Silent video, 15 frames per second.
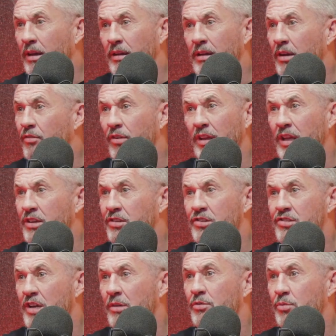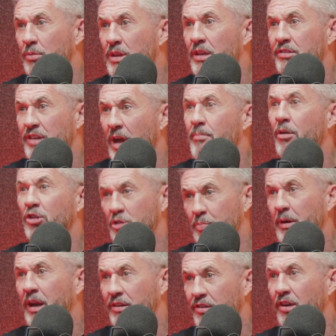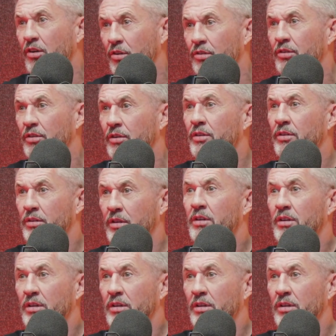in relationships when there's that much pressure on. I can